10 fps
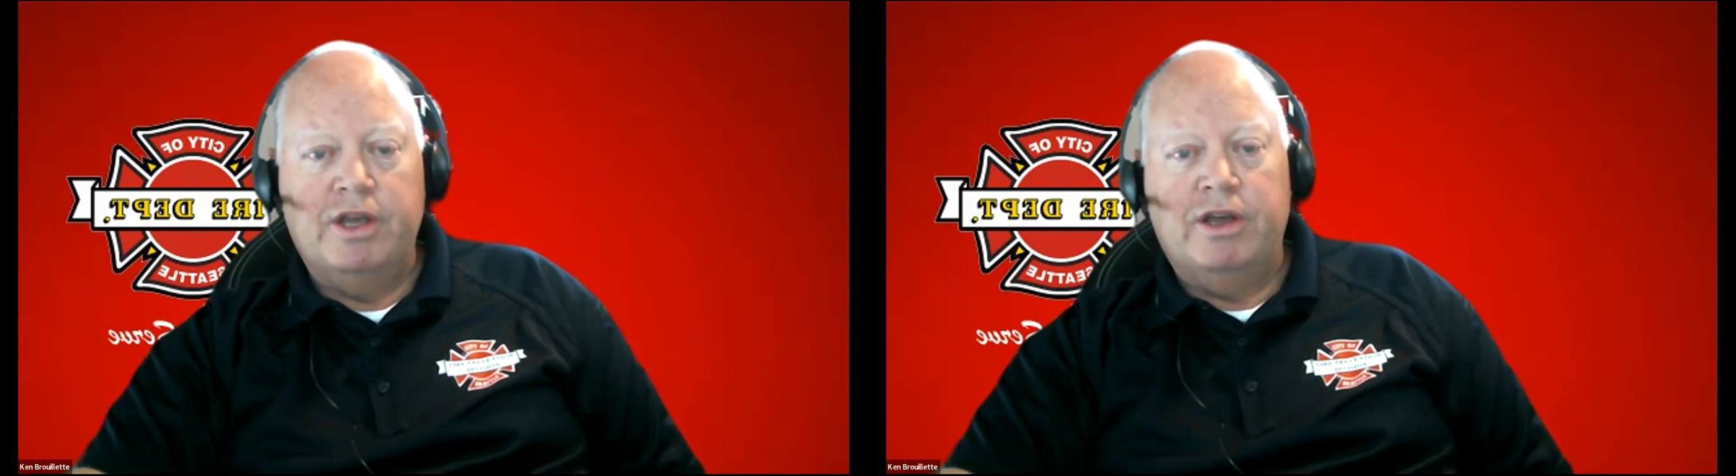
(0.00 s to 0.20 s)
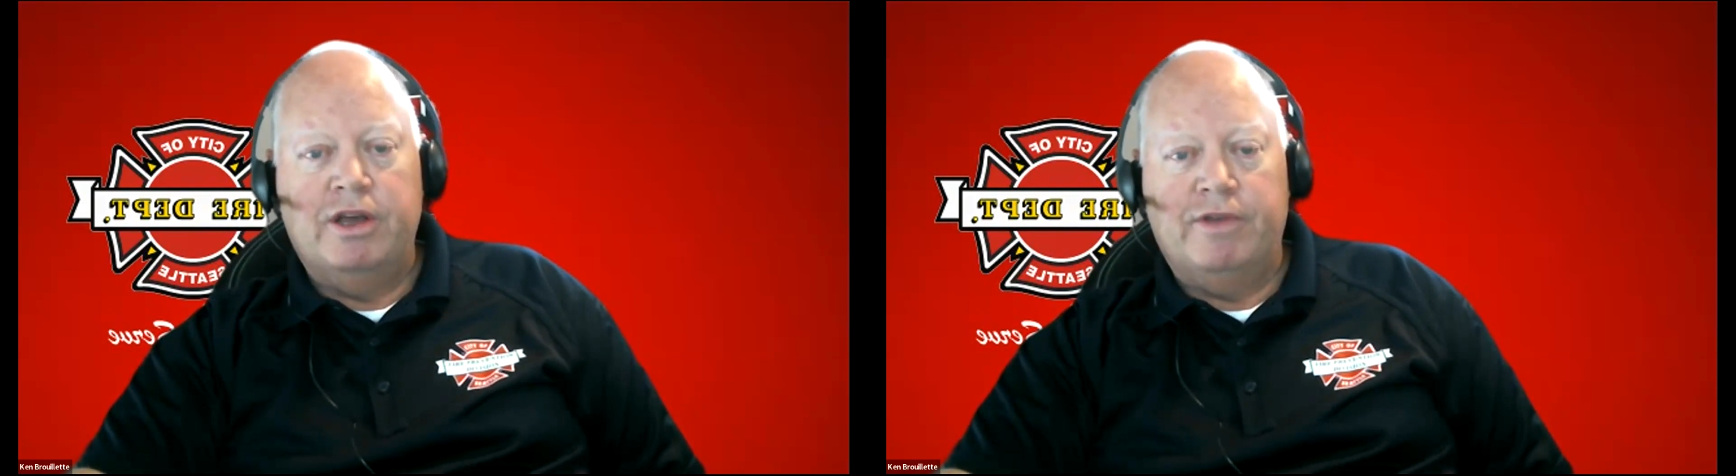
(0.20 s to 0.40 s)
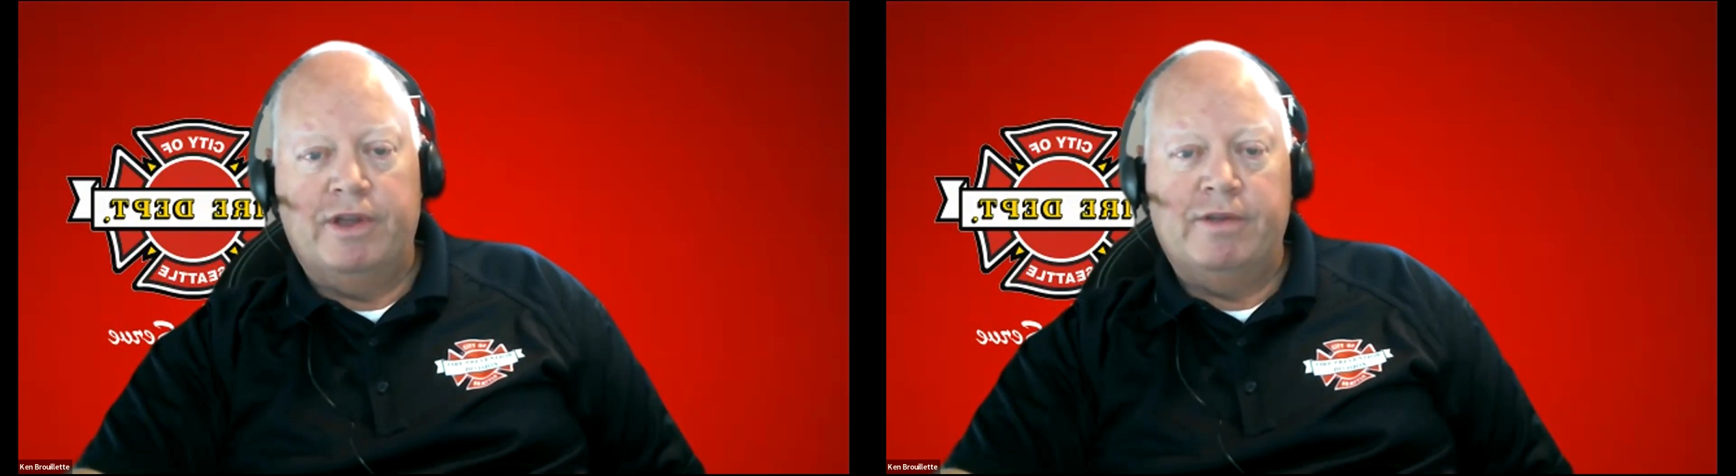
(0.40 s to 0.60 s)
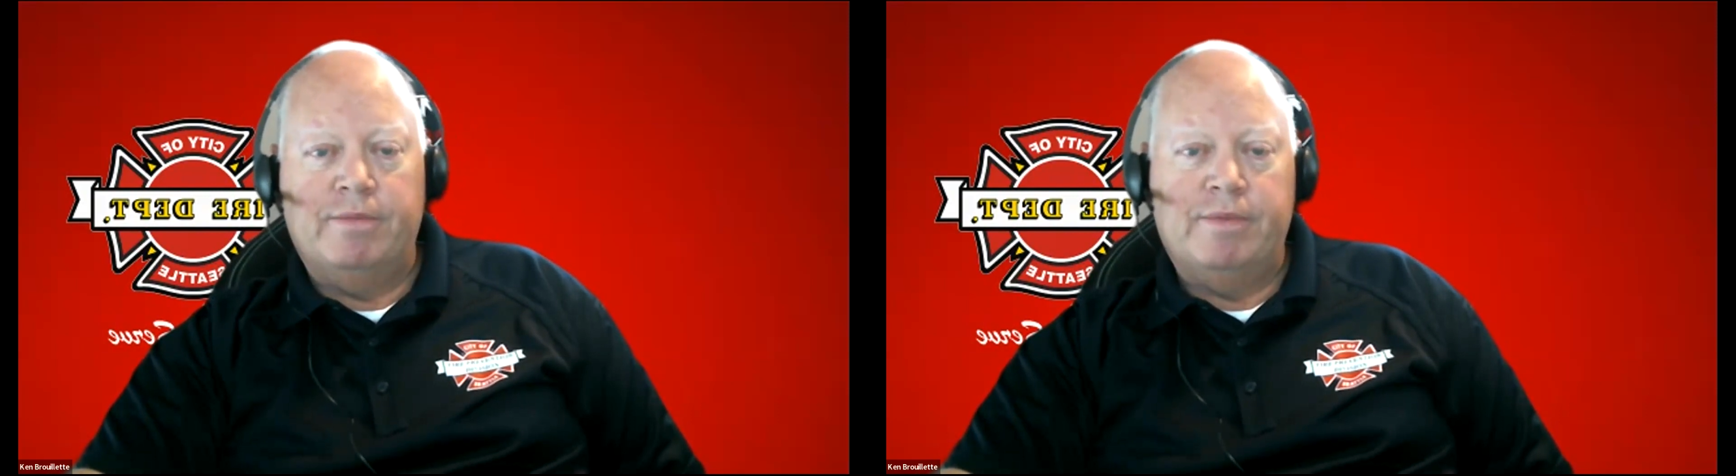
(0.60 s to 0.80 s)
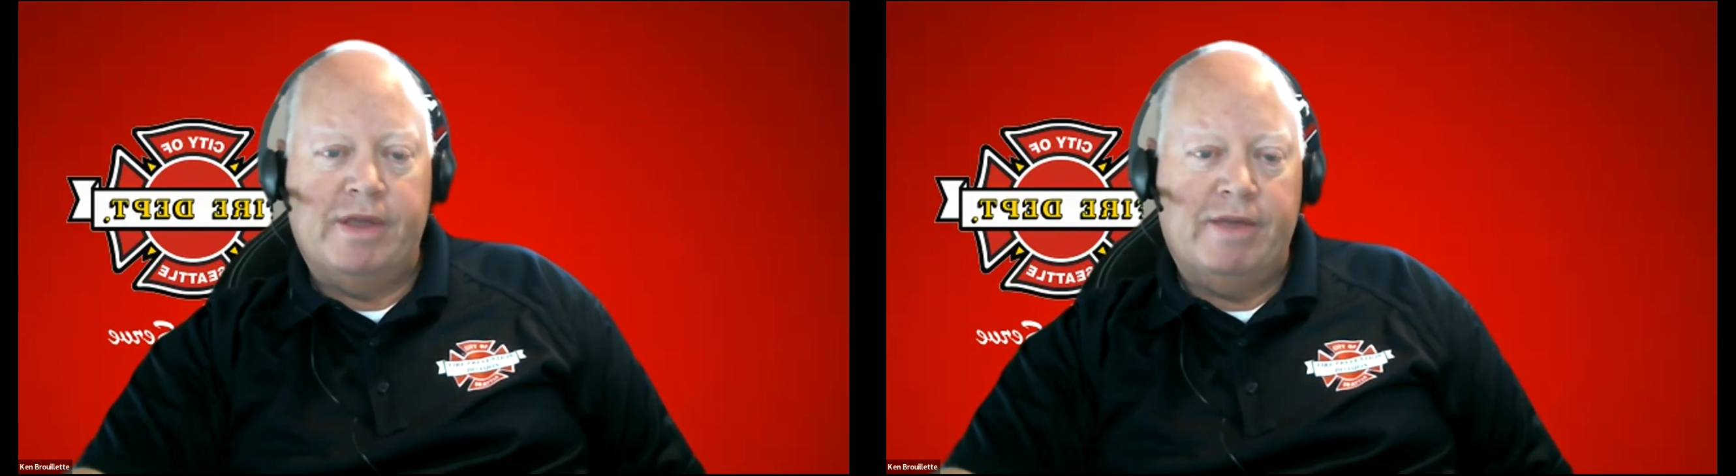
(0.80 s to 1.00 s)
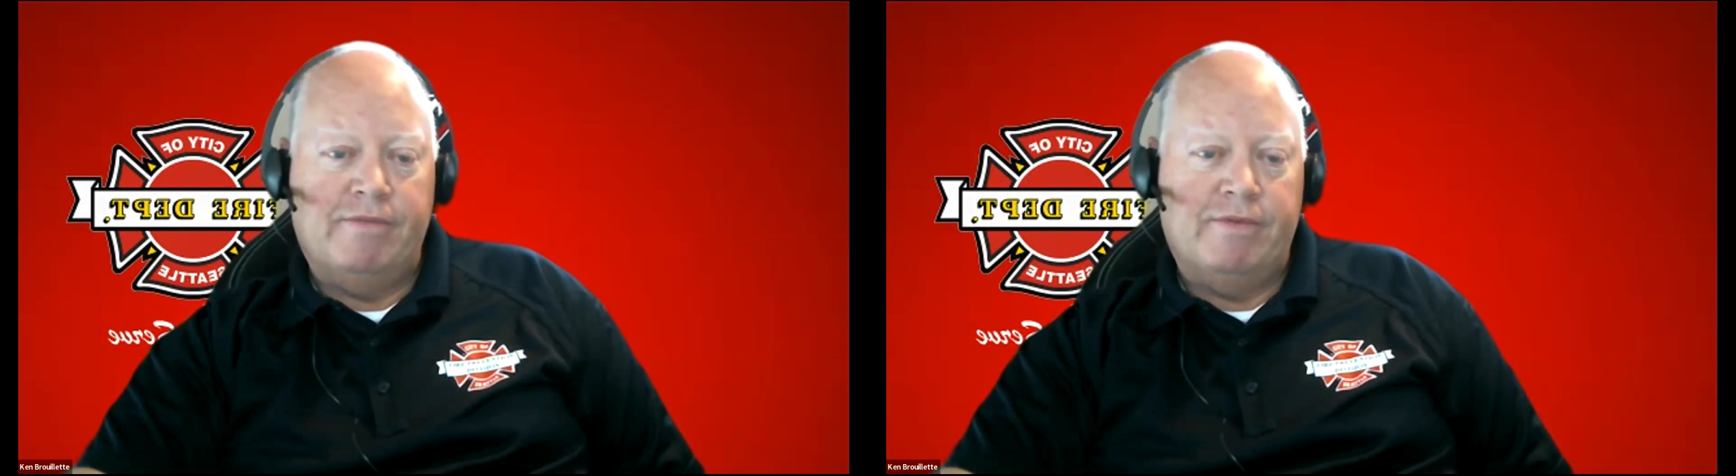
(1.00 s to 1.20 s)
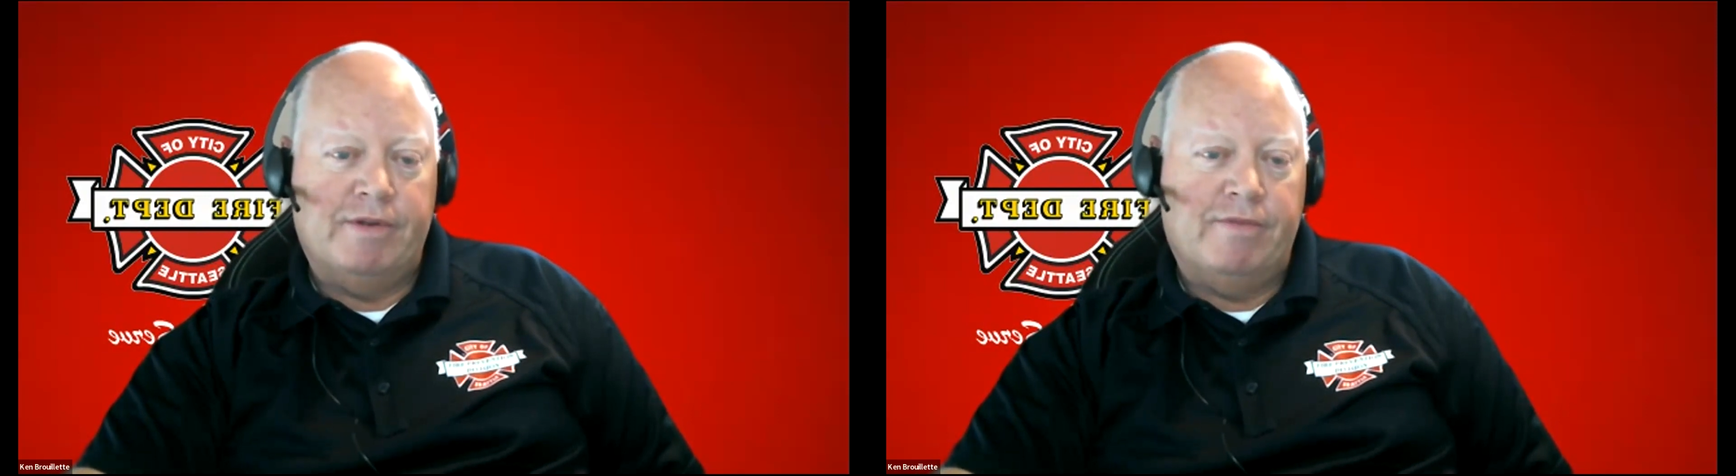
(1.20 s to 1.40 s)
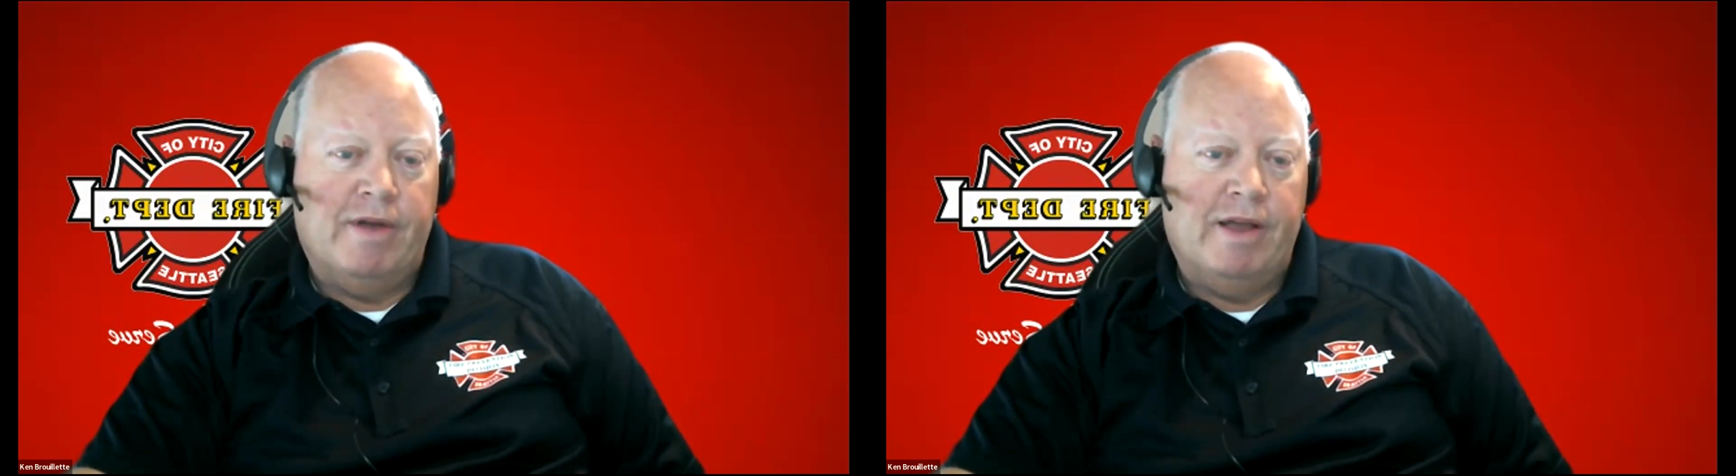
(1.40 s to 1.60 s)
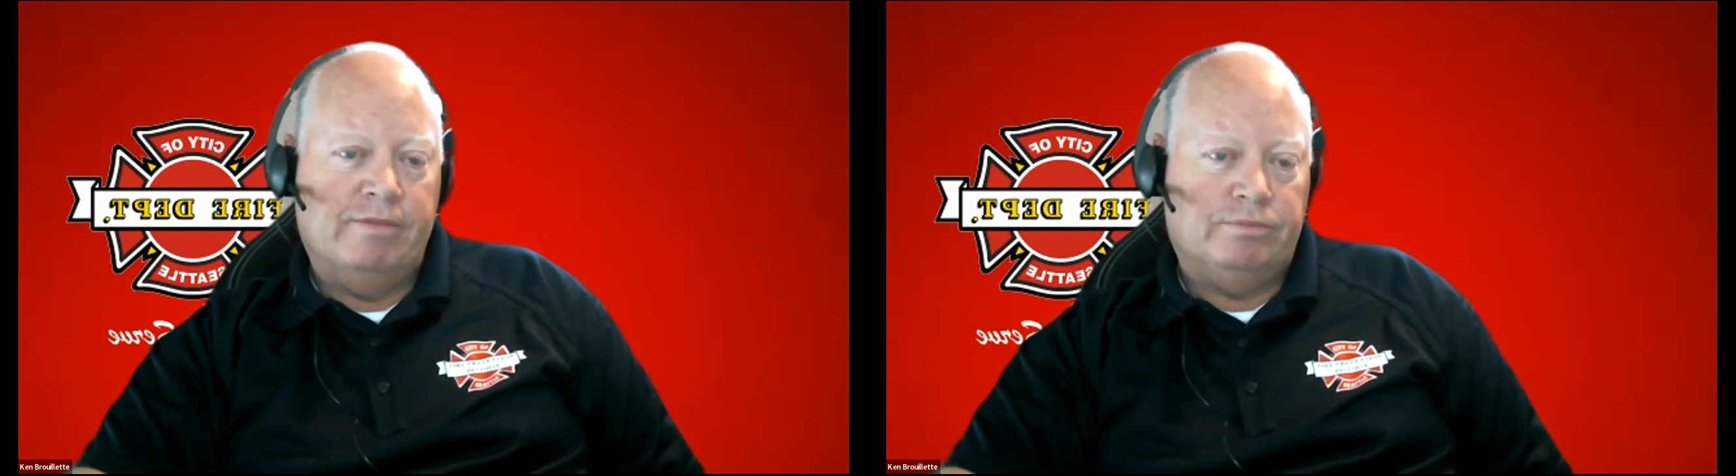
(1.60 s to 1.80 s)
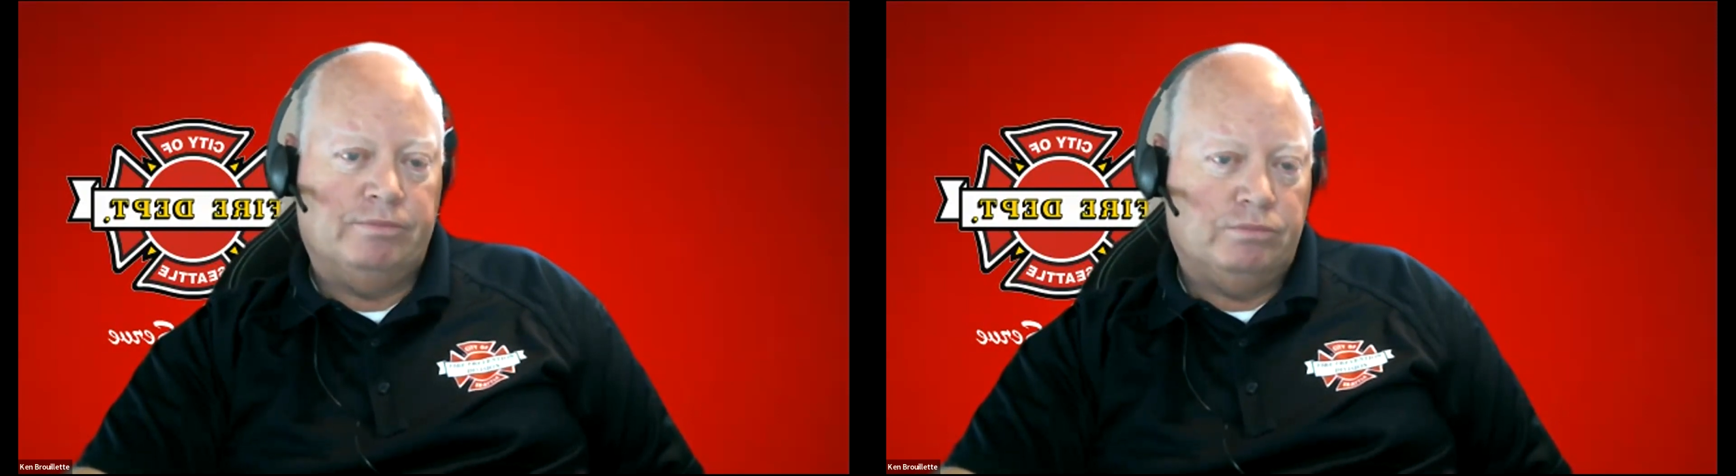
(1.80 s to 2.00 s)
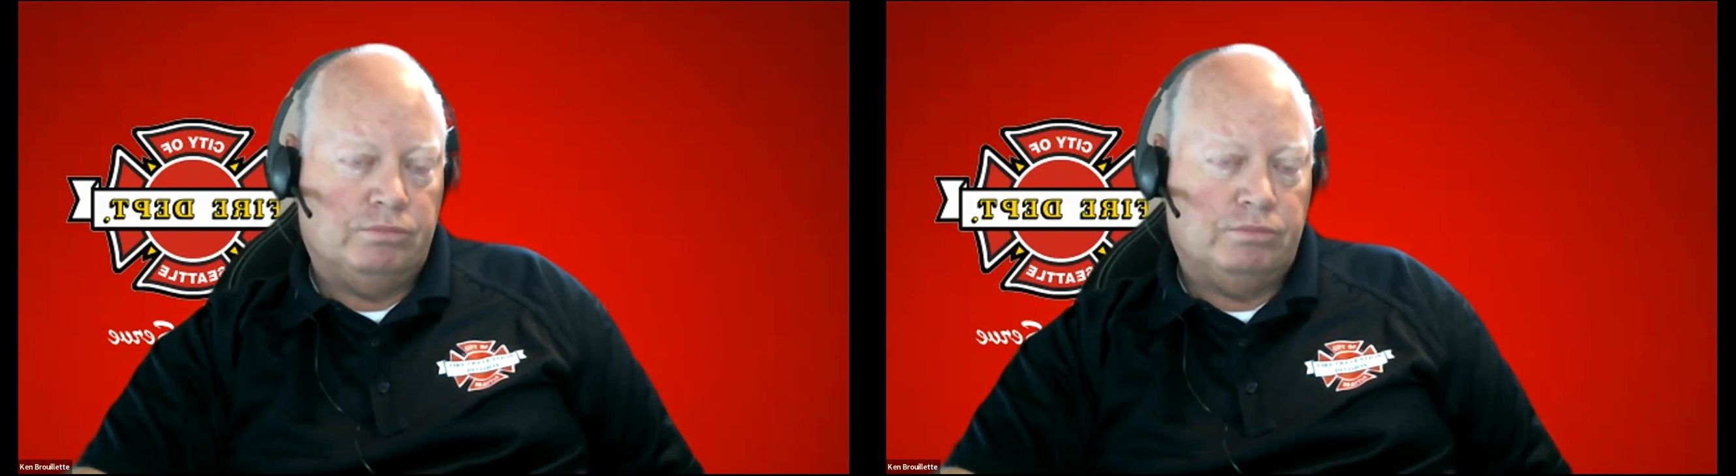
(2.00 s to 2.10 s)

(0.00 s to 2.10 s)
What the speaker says: of NFPA 855.